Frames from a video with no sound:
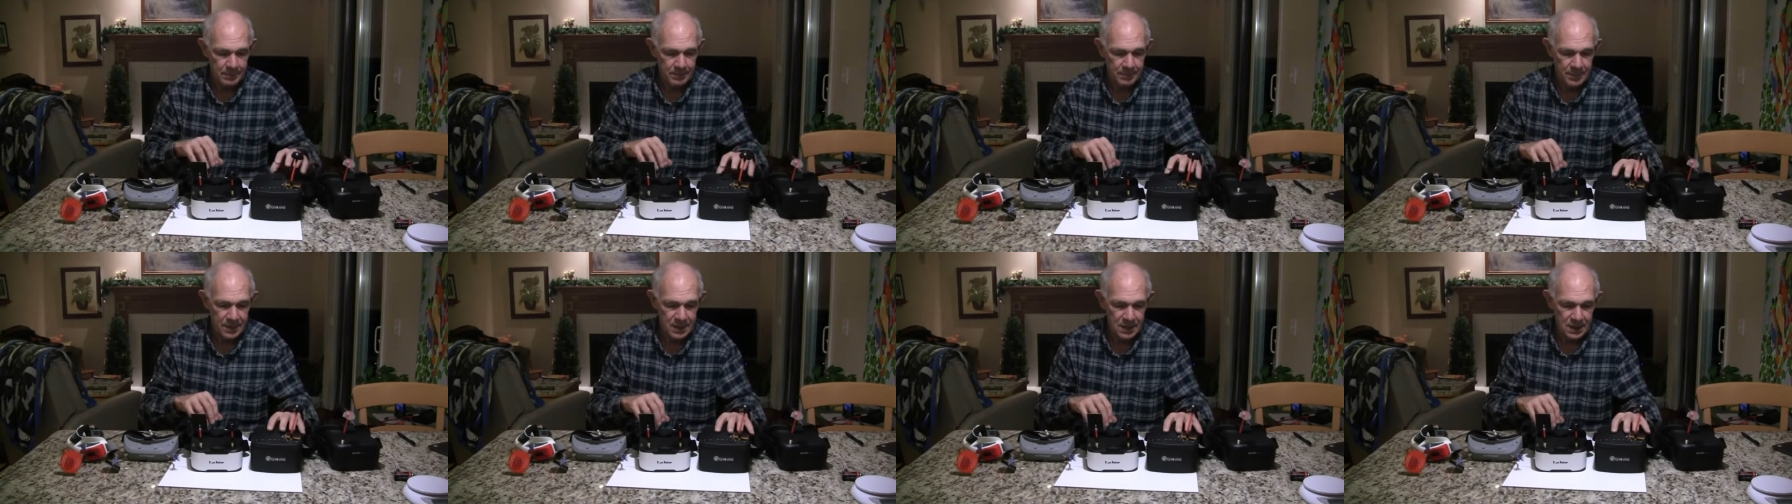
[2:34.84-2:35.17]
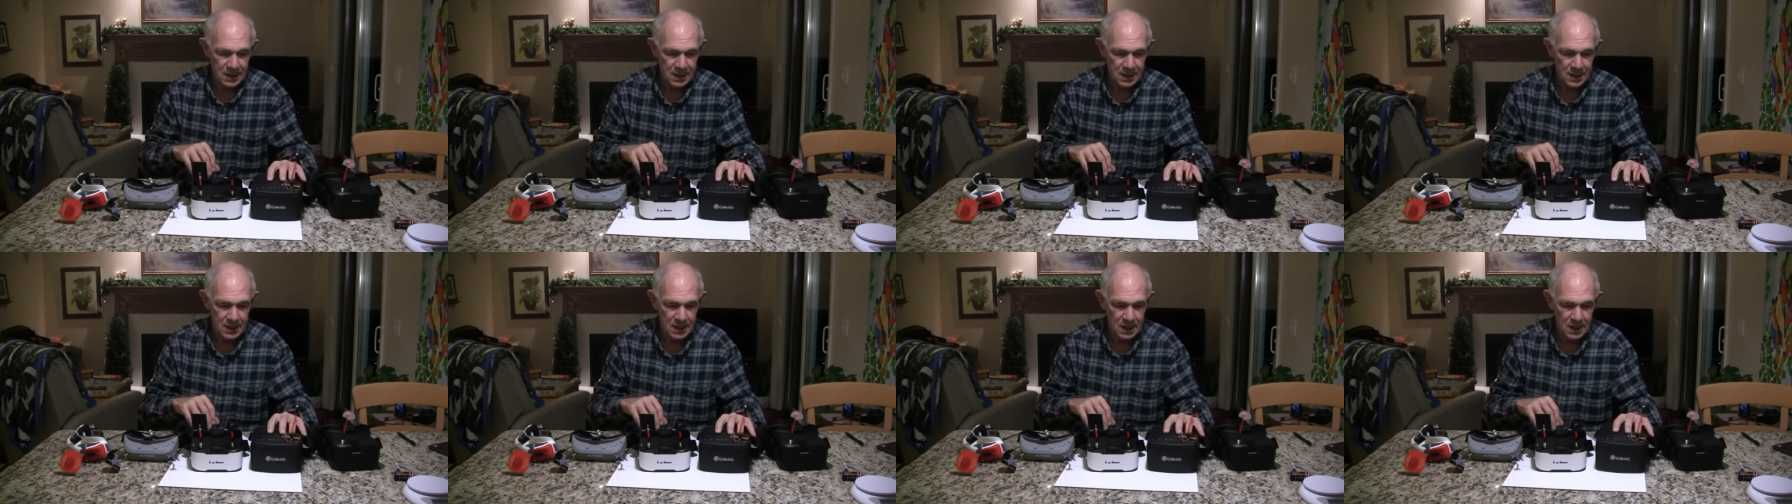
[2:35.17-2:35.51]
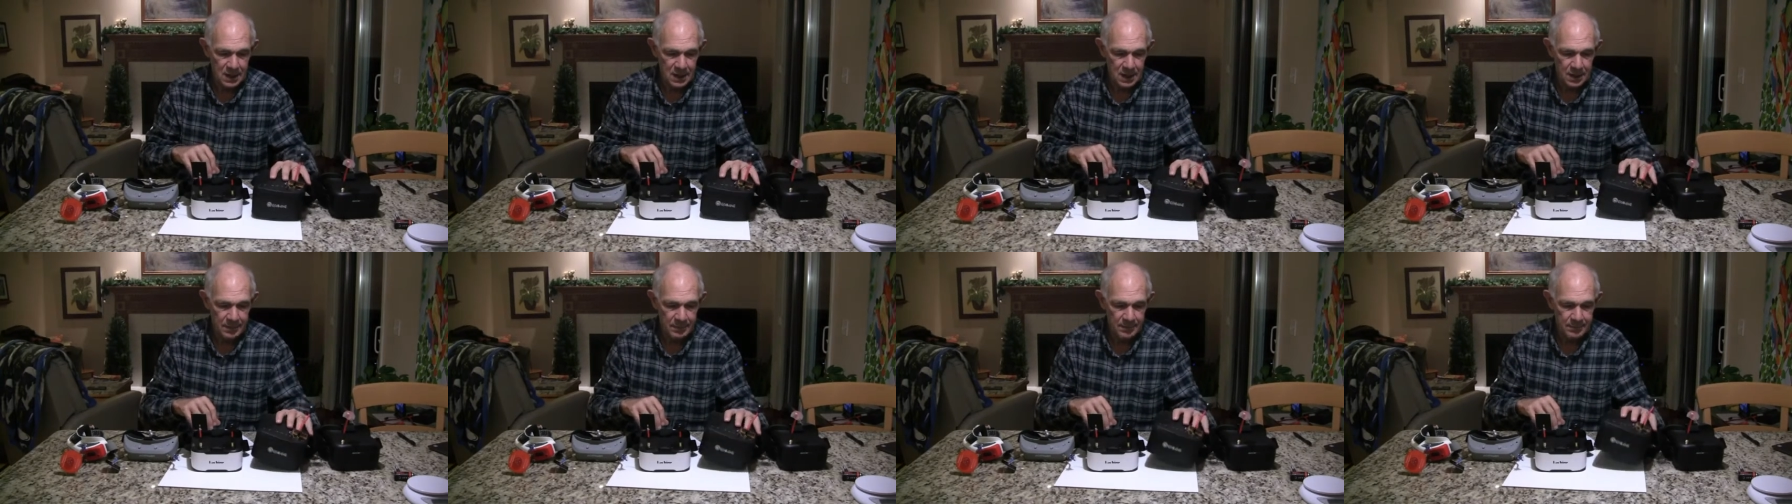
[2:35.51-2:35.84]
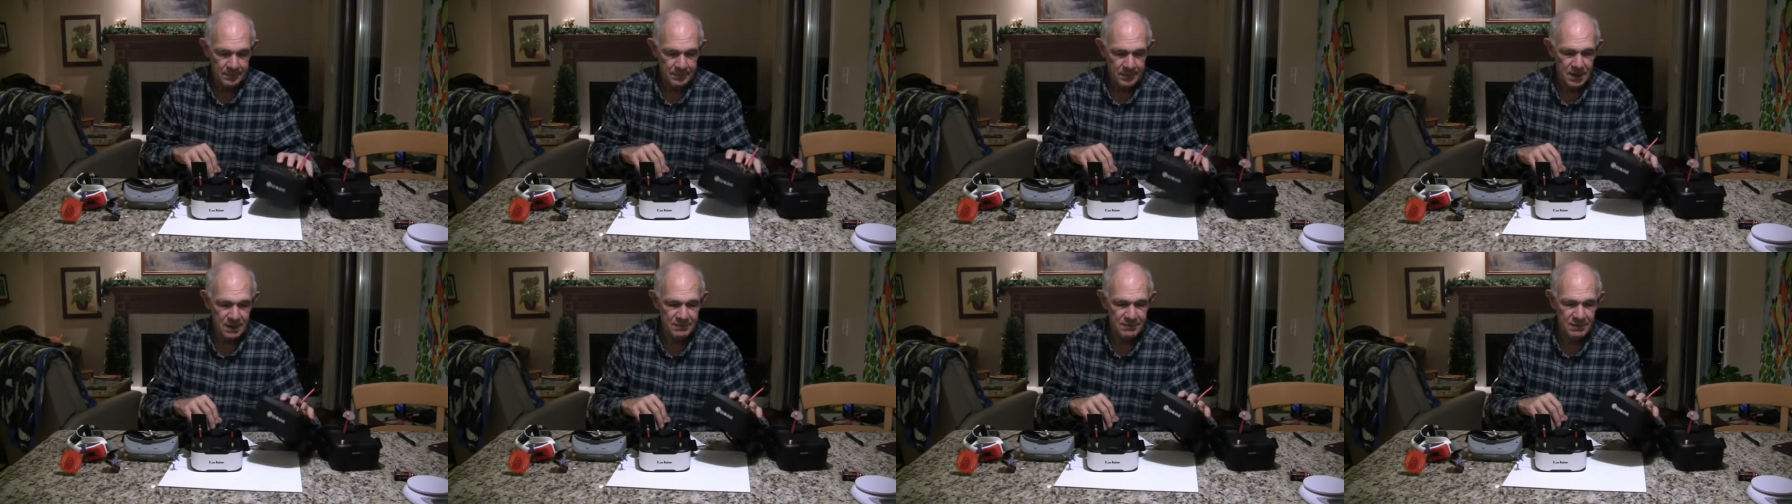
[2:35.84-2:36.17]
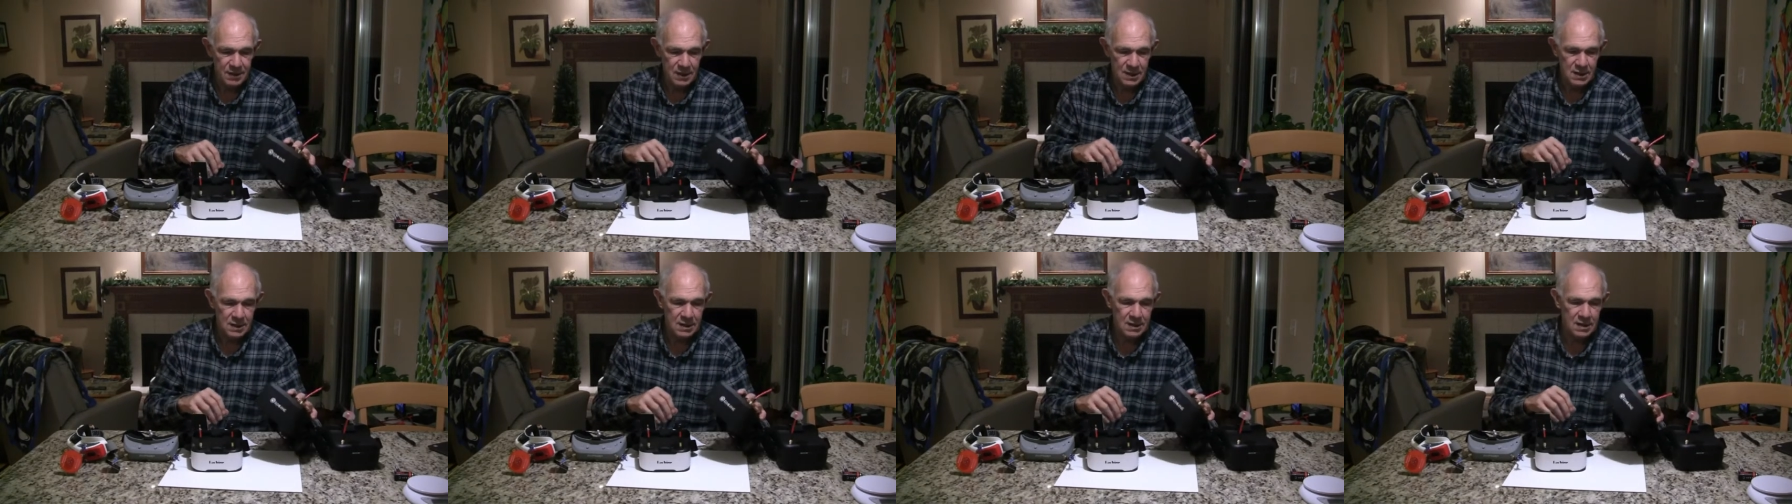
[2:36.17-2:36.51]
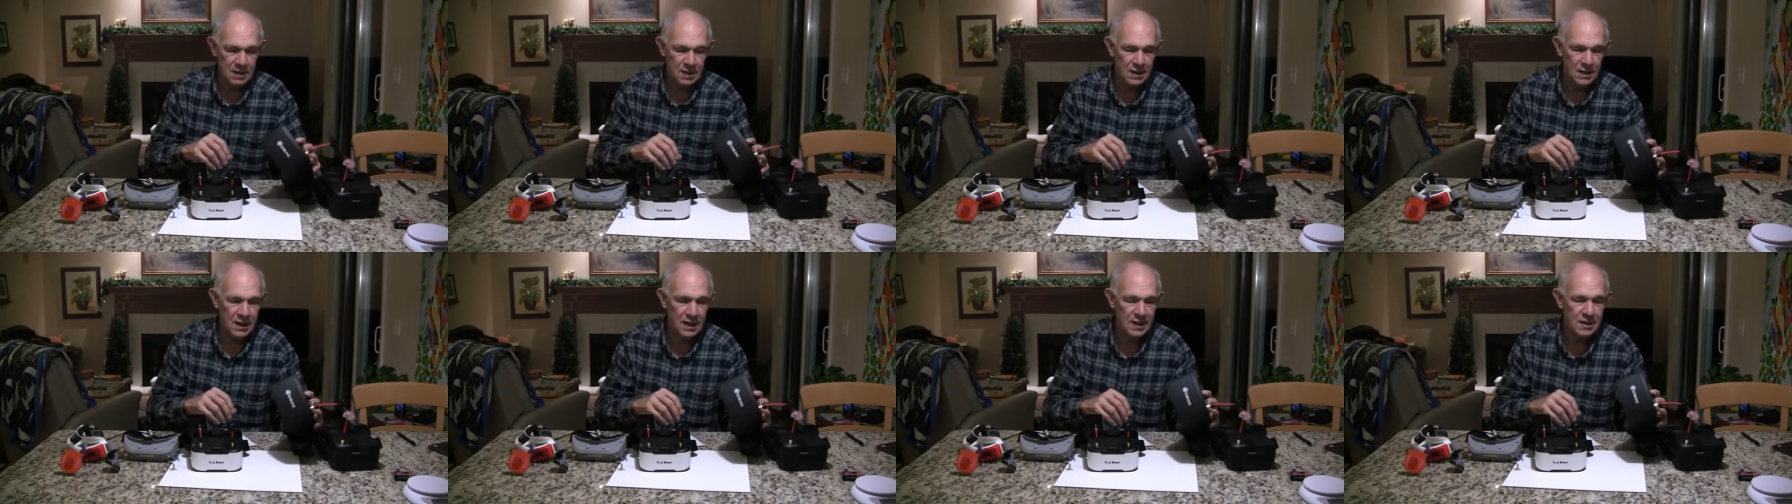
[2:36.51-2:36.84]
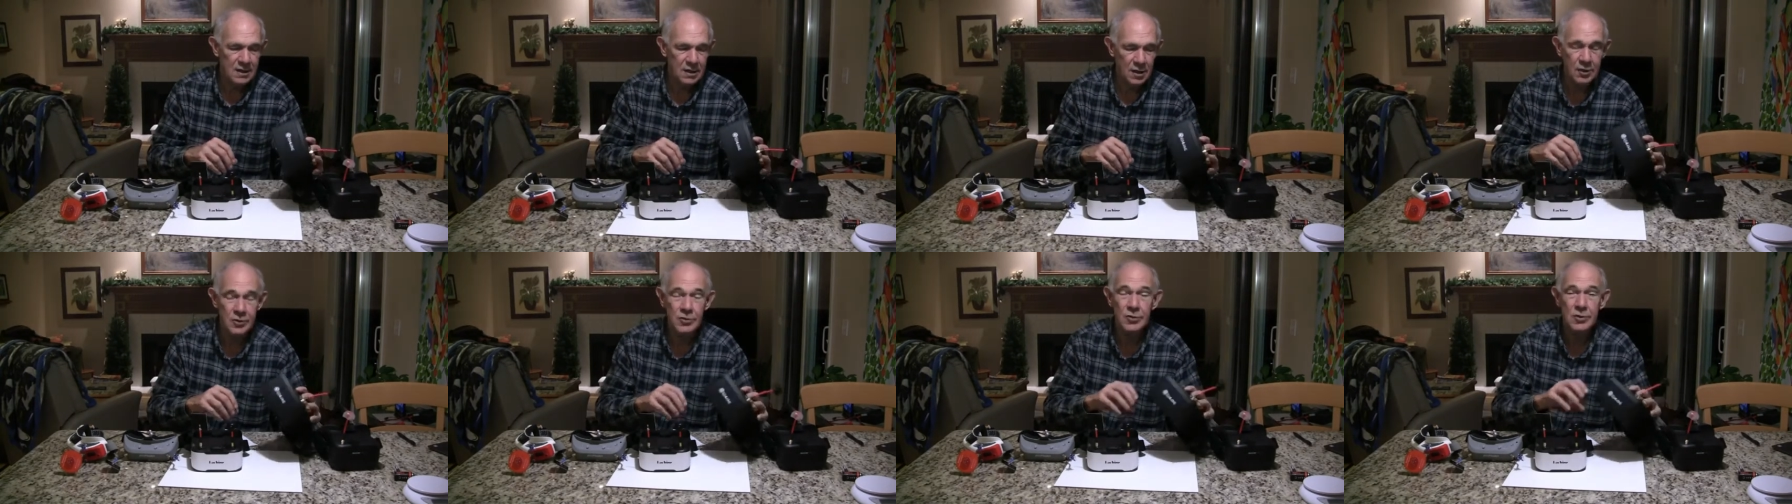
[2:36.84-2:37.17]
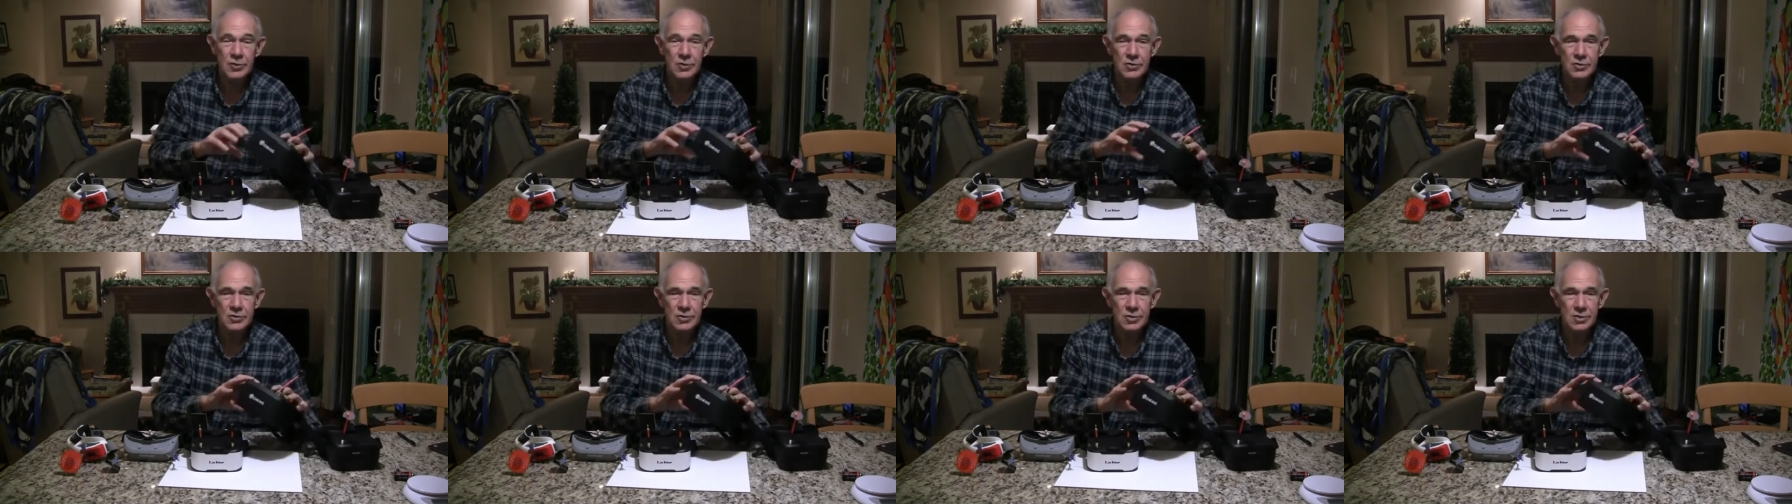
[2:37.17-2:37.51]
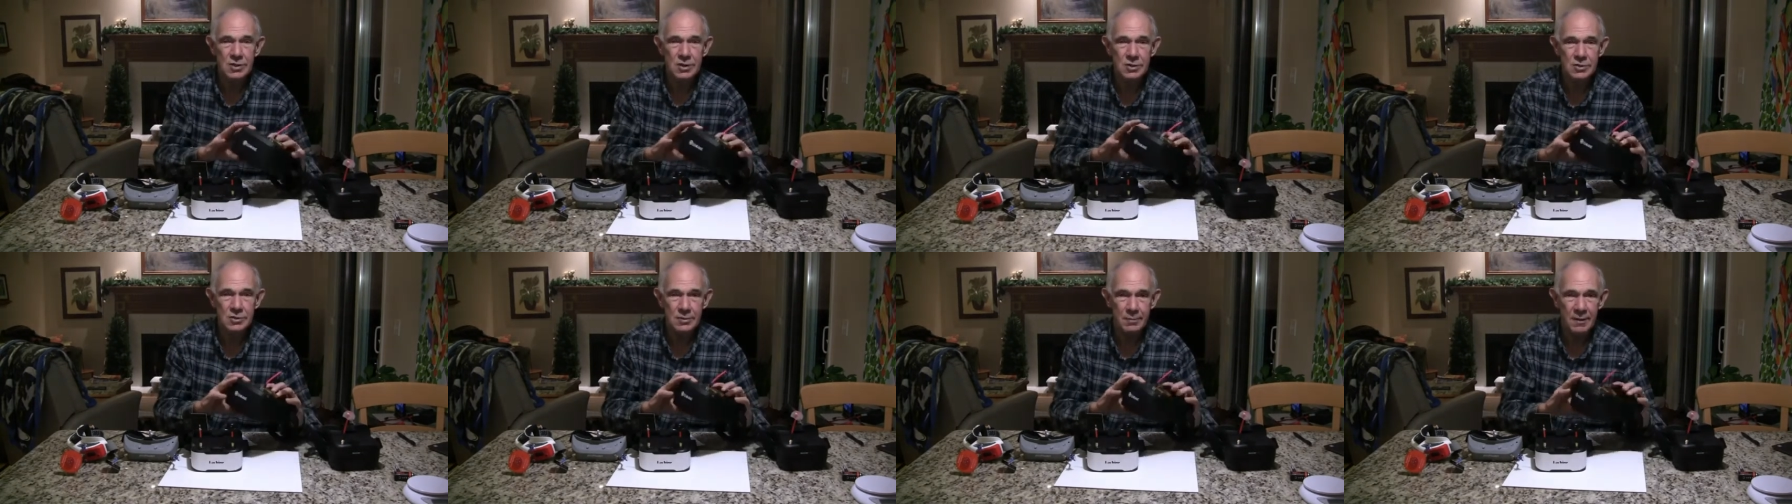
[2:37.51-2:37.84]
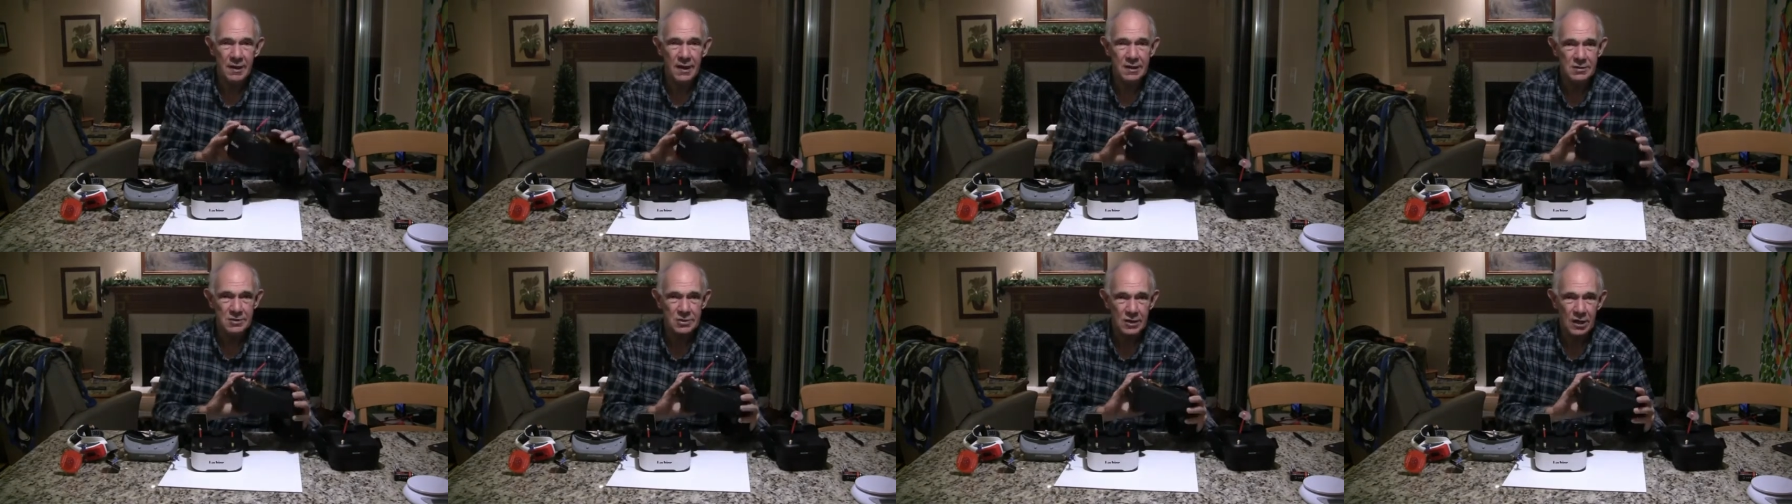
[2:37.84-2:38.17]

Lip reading: the EV800s is the box